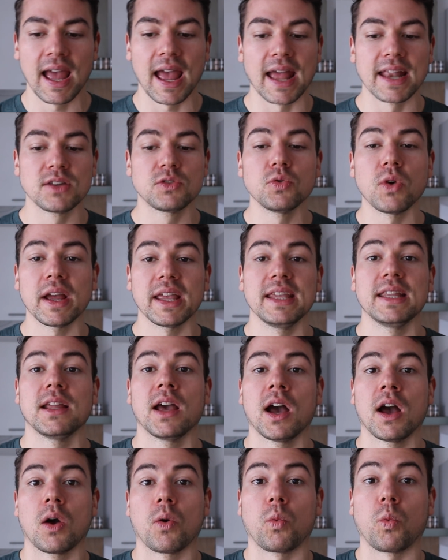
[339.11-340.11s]
And do I
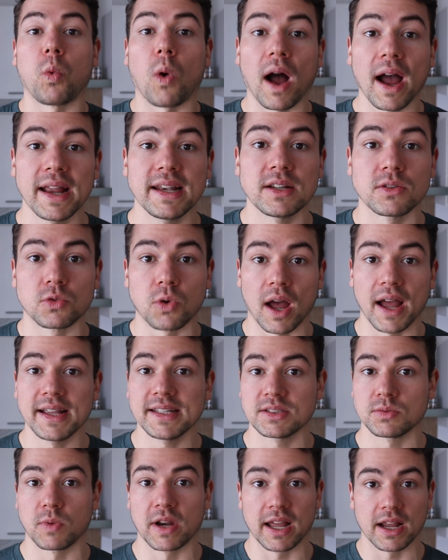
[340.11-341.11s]
eat white
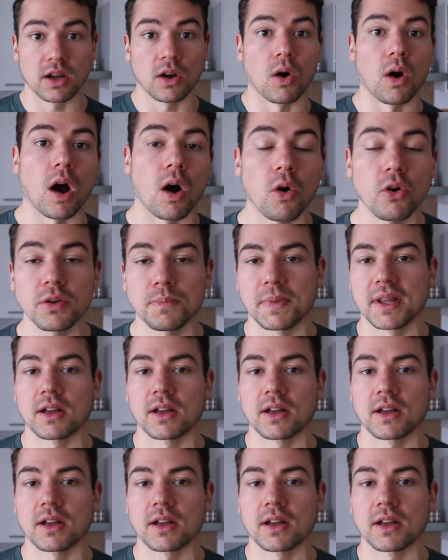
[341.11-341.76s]
rice when I go out?